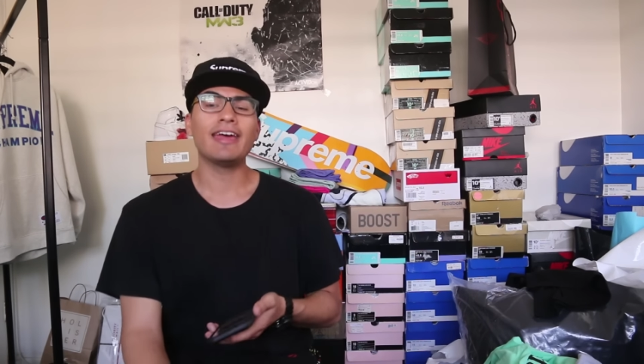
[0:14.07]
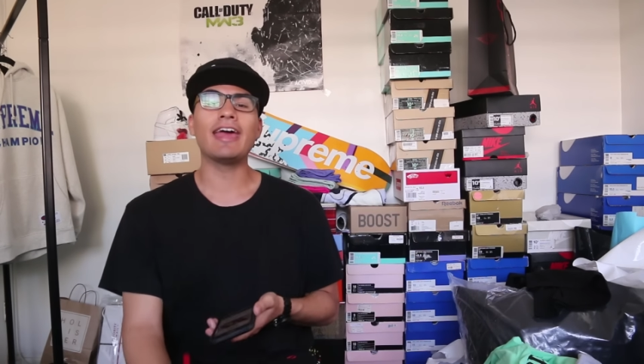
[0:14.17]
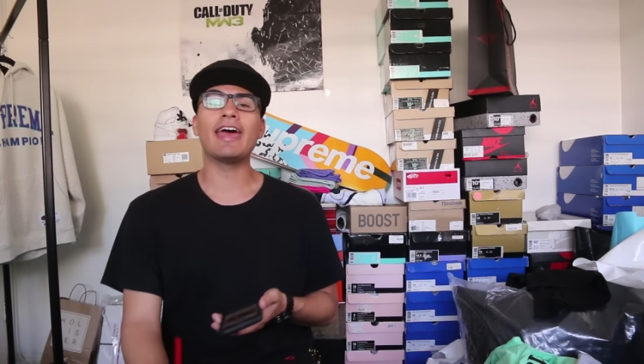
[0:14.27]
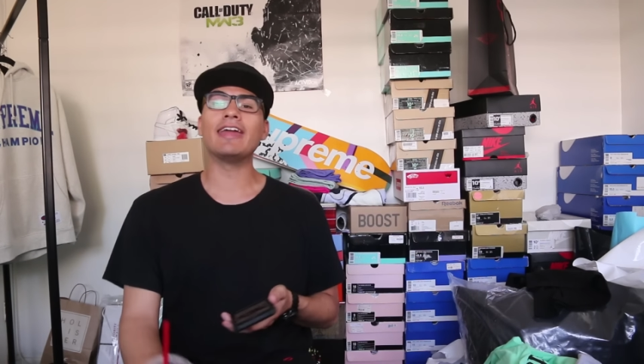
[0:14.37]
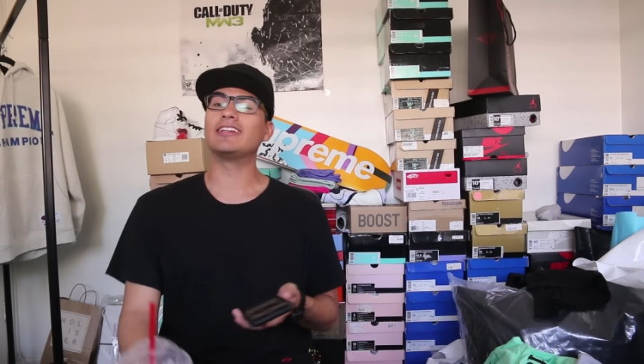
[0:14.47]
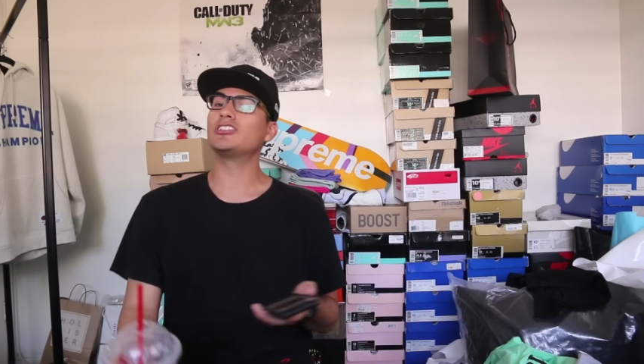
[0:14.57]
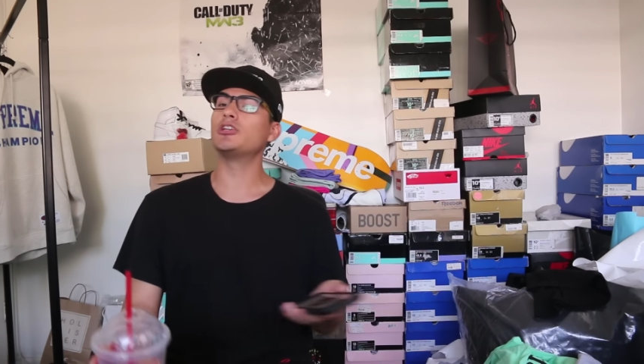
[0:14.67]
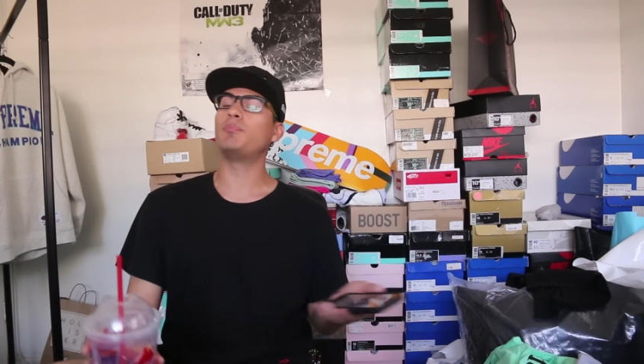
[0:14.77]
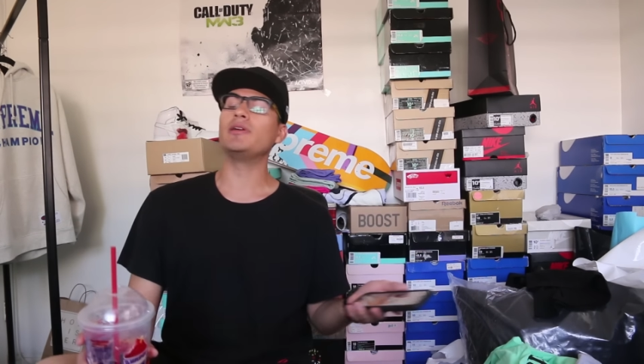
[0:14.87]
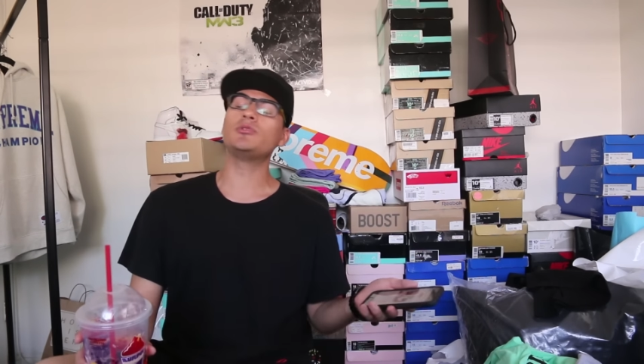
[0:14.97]
and
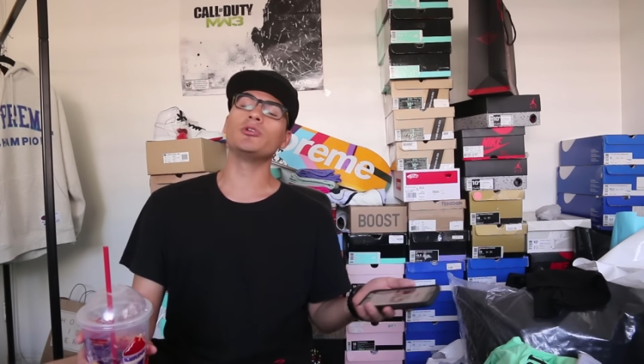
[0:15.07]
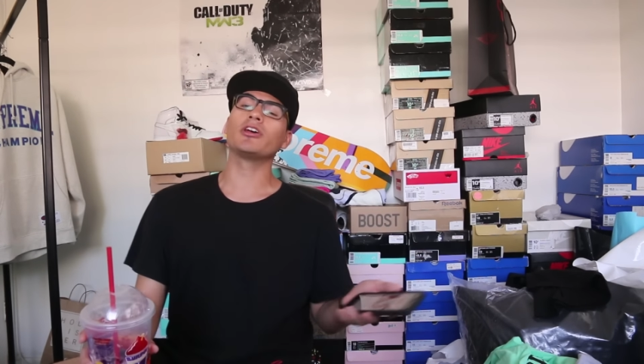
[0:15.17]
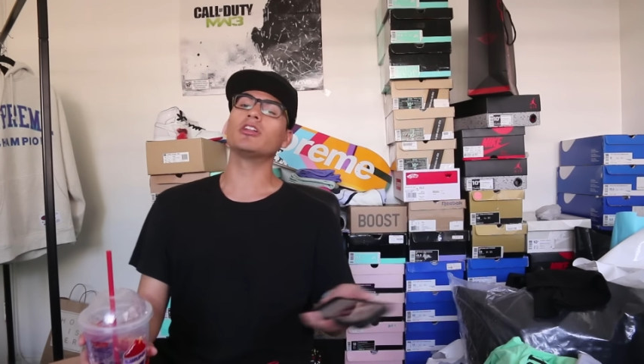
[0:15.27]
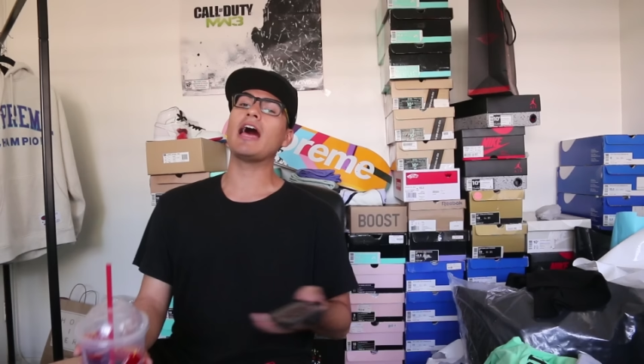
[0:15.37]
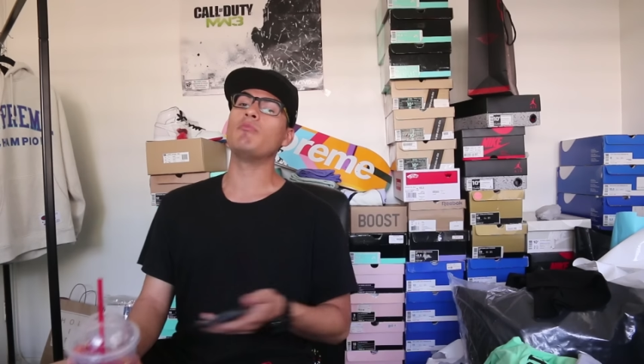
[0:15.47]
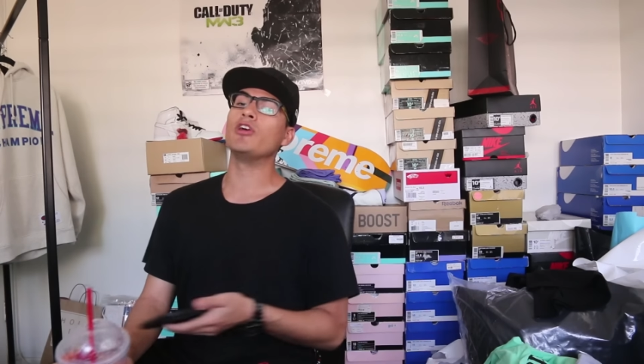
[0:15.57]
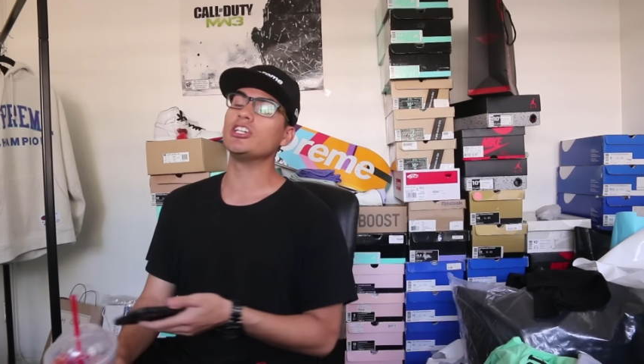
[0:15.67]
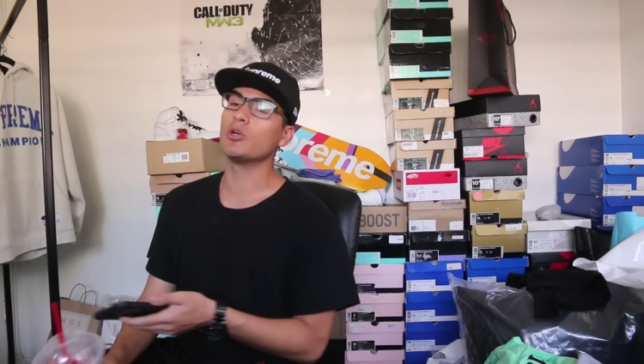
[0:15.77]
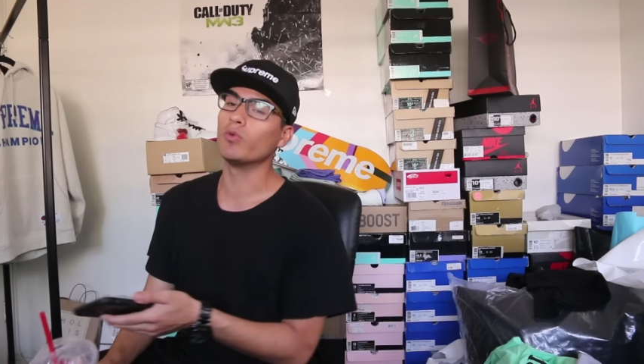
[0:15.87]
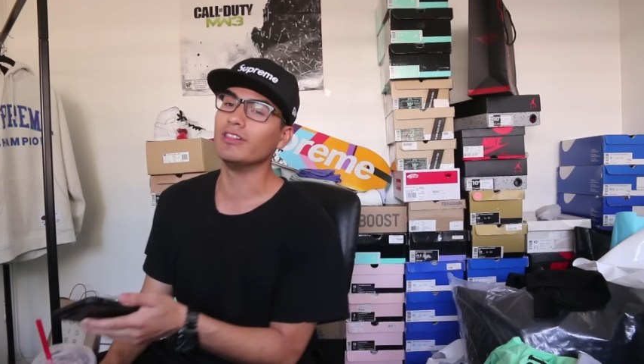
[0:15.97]
Supreme's doing a
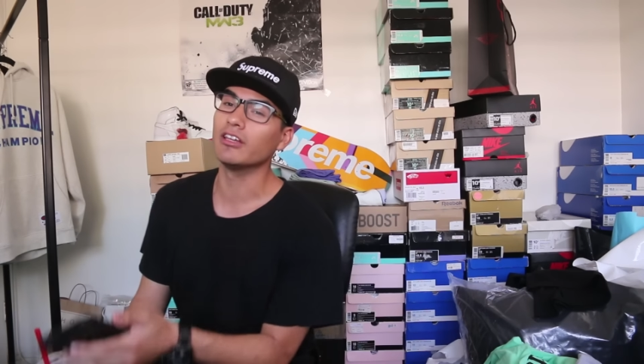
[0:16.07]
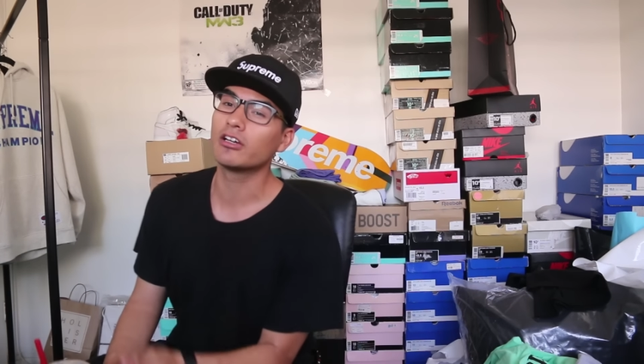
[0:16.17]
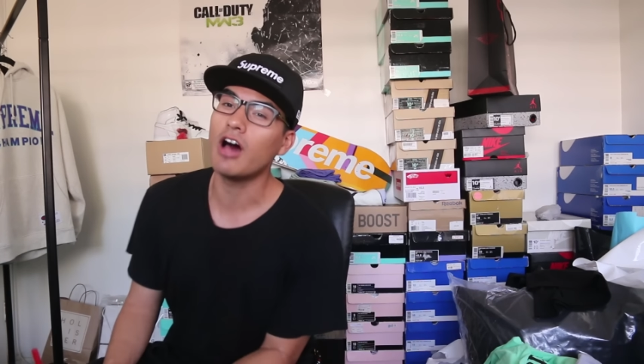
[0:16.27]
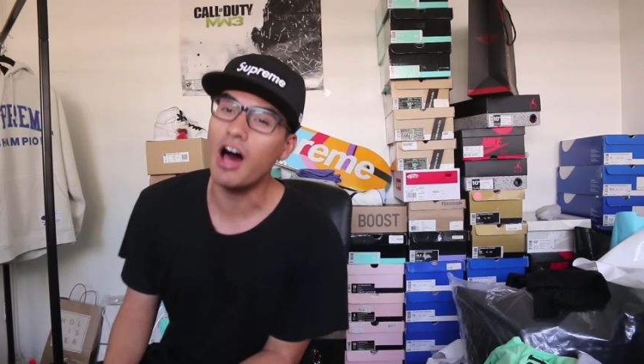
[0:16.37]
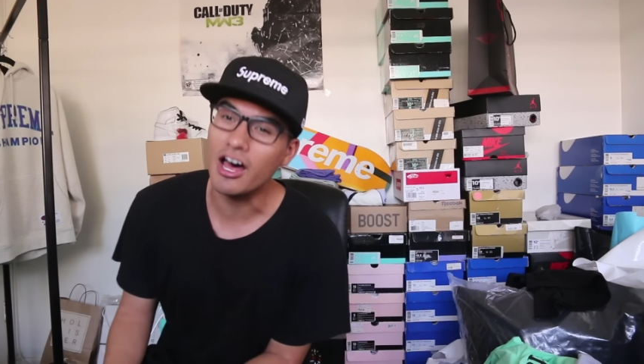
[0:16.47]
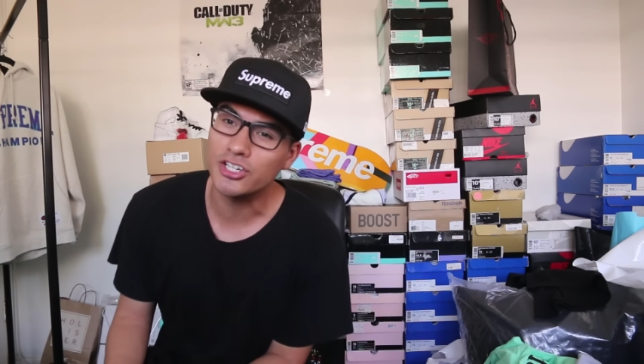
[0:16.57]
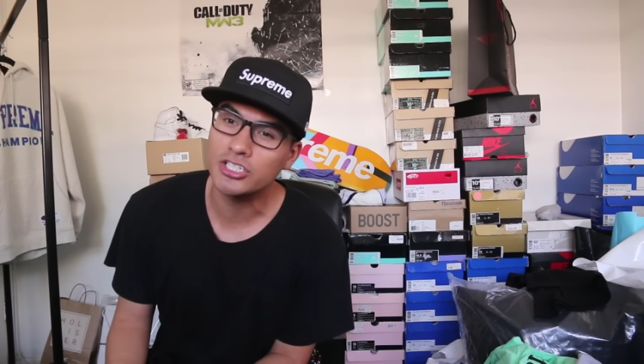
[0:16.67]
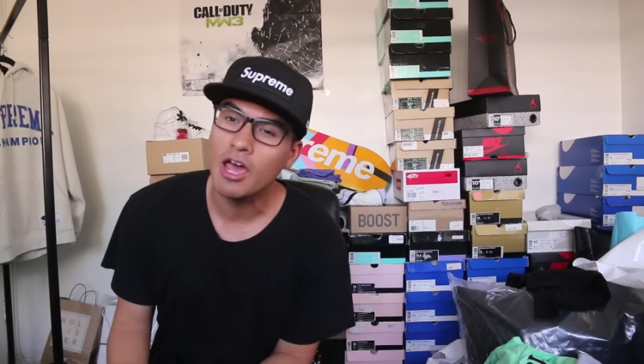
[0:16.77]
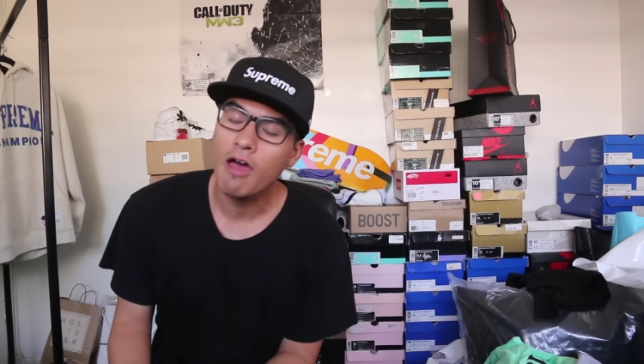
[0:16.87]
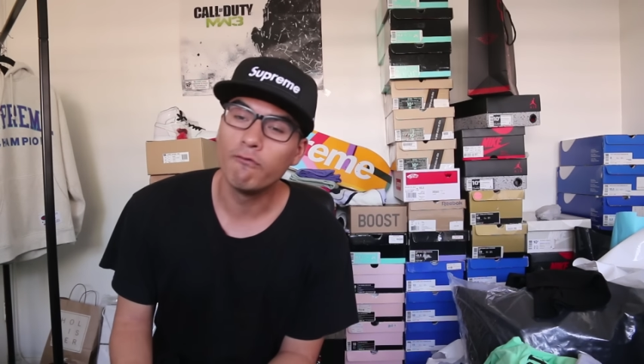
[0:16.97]
collaboration with
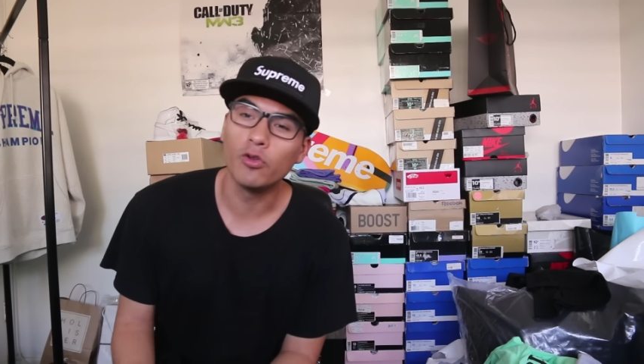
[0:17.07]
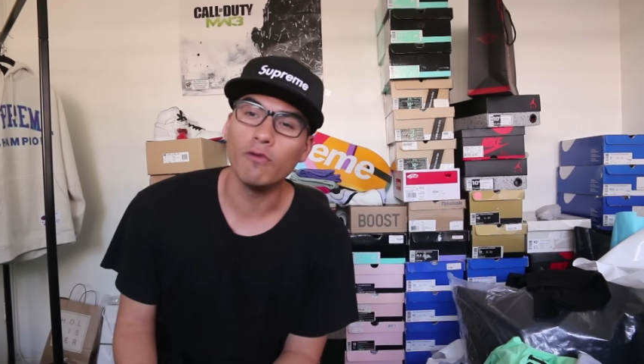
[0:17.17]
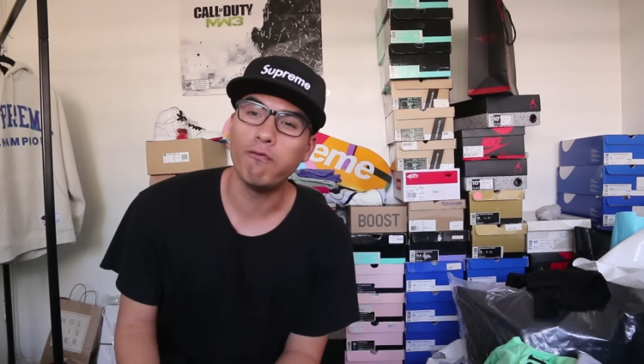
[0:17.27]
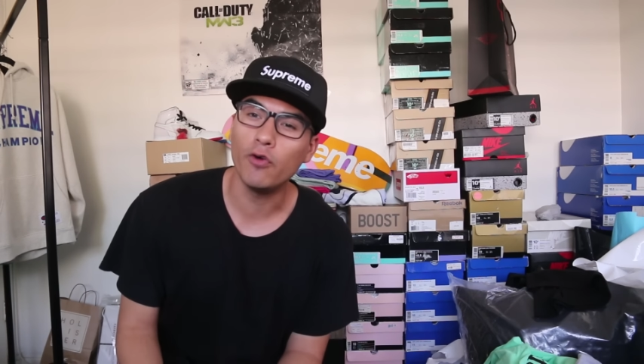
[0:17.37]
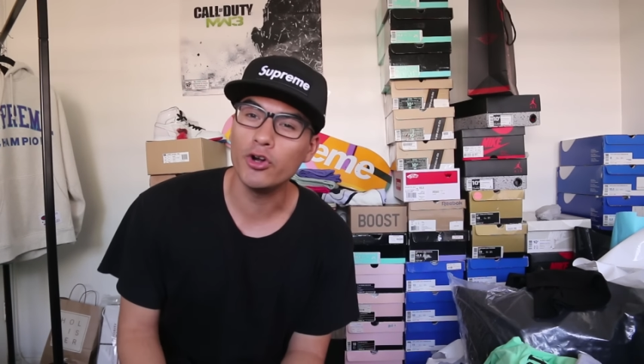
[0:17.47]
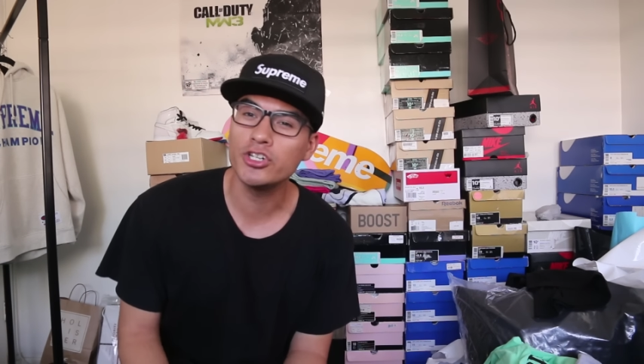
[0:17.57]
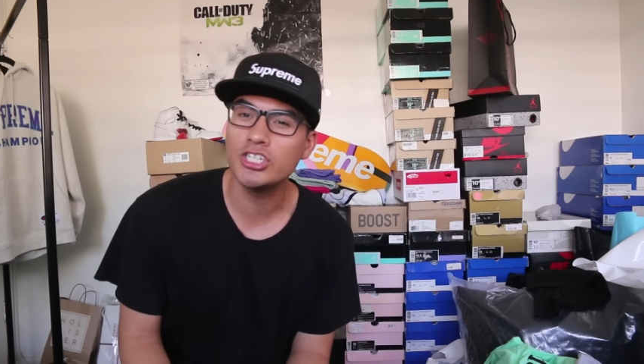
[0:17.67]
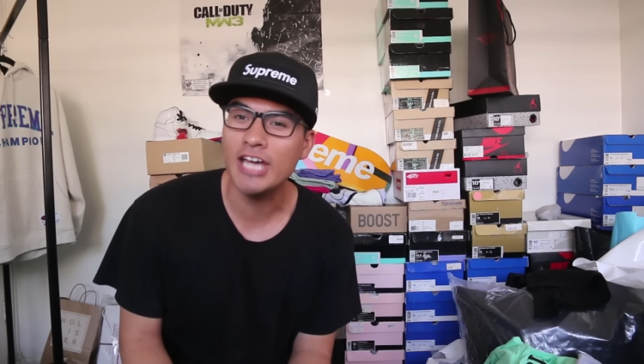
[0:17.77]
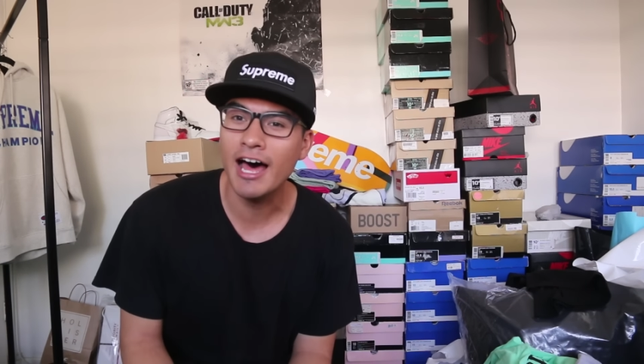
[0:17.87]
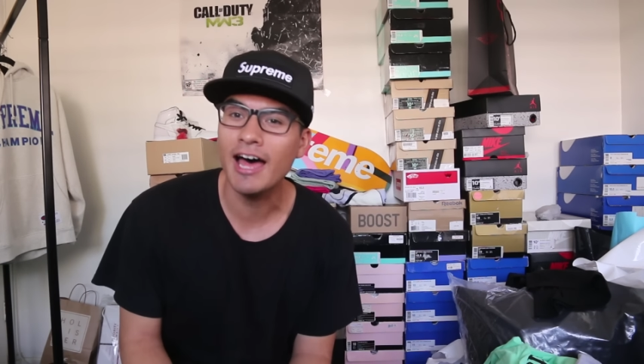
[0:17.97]
Lacoste for the
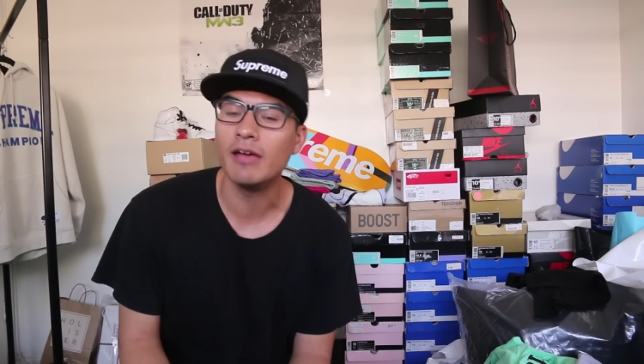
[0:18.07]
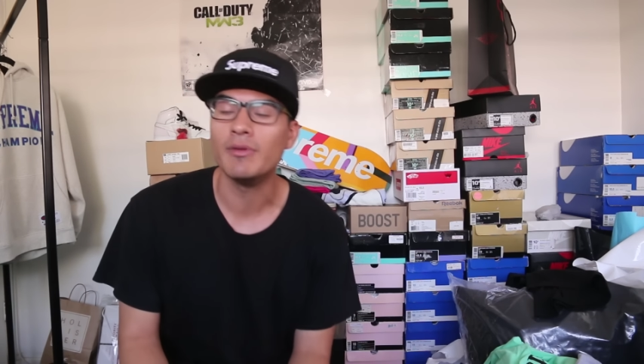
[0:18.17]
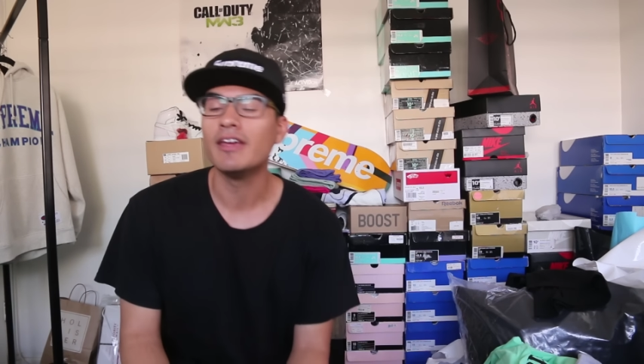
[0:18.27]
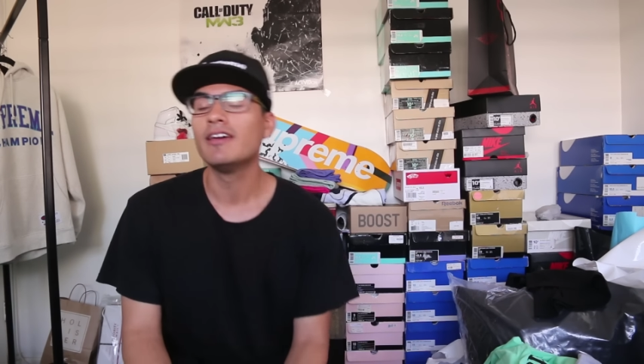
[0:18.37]
first time.